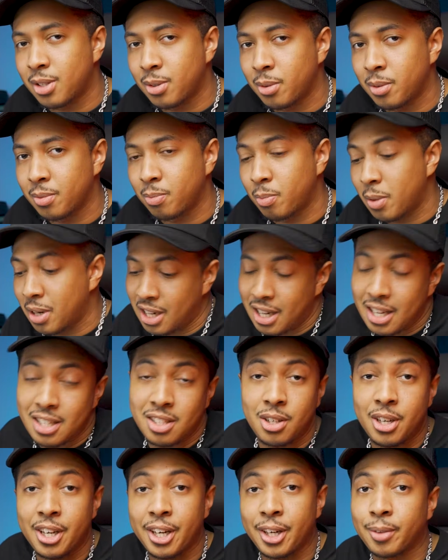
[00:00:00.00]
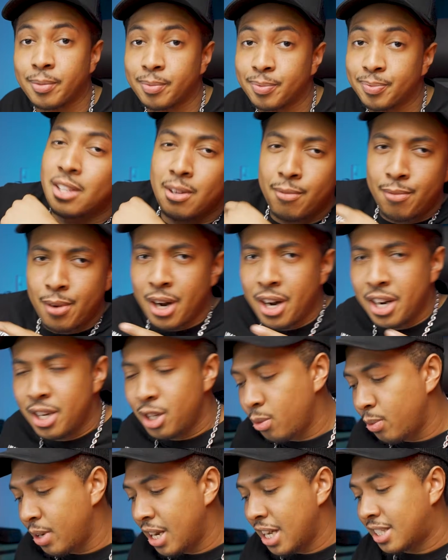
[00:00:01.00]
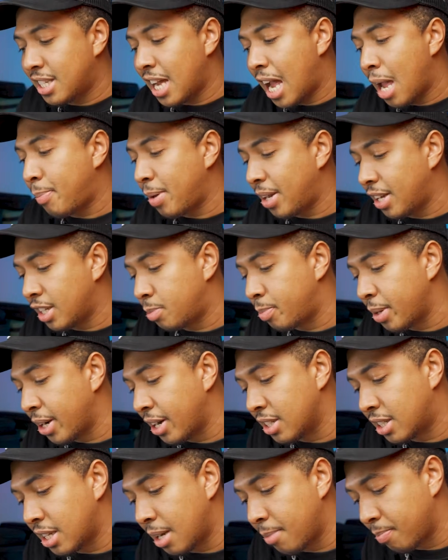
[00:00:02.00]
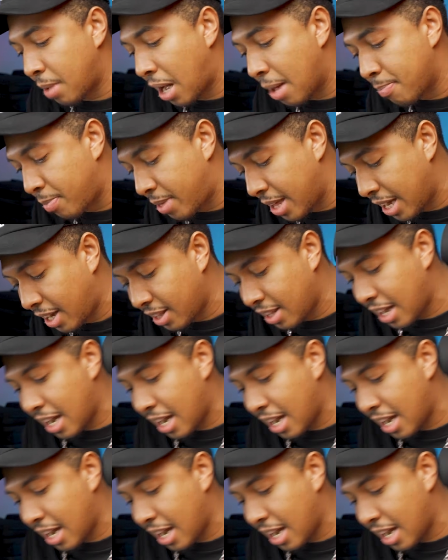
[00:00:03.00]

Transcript: to what it is you hear. It's a very unique typing experience. I'm thinking